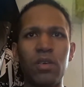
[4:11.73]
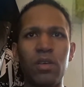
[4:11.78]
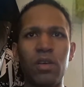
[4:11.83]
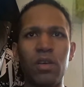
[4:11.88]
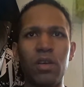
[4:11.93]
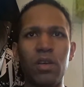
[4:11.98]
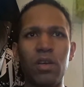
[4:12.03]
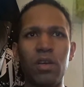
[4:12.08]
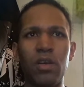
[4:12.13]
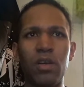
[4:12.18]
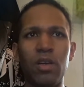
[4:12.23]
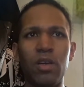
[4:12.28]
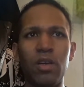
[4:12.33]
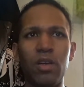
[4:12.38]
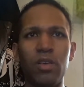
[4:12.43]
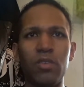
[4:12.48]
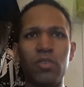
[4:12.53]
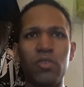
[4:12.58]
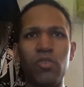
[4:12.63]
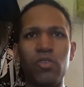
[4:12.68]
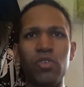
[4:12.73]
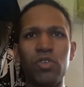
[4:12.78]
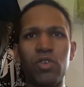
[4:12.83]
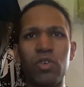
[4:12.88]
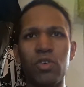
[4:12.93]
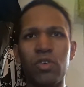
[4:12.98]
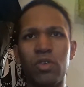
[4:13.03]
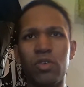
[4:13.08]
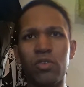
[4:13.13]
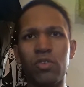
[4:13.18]
uh choose
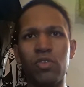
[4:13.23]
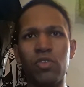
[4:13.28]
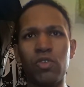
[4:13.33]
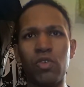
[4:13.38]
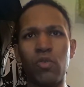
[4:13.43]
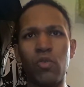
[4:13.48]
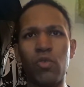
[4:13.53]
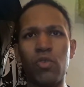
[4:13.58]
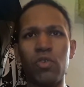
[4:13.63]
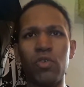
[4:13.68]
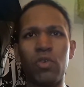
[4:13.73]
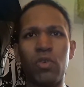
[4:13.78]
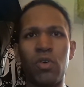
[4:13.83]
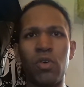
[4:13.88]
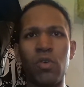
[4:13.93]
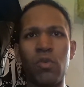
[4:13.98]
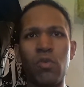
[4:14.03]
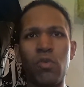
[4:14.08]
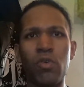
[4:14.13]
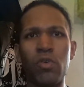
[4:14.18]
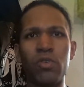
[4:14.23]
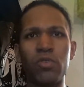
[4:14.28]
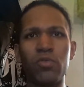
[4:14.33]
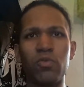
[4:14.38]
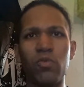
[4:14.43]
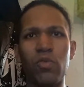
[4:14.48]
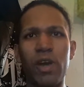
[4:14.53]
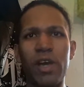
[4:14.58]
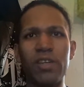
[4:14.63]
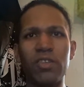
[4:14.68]
choose her her words
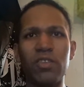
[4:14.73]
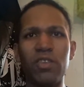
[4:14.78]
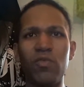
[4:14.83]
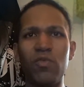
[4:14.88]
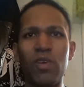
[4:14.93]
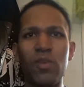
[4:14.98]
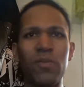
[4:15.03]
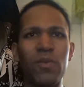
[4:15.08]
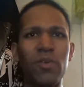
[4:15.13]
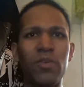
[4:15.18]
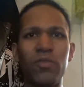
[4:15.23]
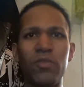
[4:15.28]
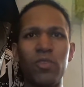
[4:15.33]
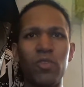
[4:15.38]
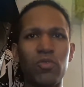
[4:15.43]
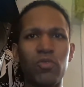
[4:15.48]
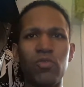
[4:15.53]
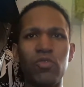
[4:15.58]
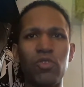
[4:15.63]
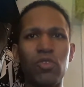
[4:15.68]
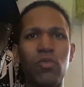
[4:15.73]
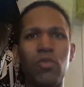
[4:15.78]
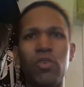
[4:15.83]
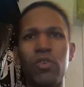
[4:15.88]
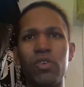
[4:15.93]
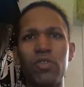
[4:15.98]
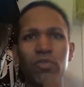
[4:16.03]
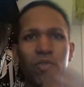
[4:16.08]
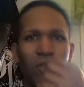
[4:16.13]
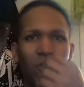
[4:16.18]
wisely, whatever you know, choose your
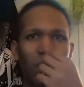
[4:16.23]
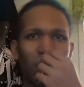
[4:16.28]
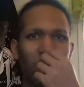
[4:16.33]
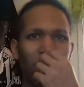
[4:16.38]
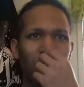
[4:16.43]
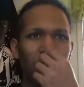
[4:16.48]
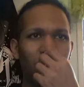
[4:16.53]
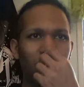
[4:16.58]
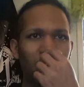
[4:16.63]
words, whatever.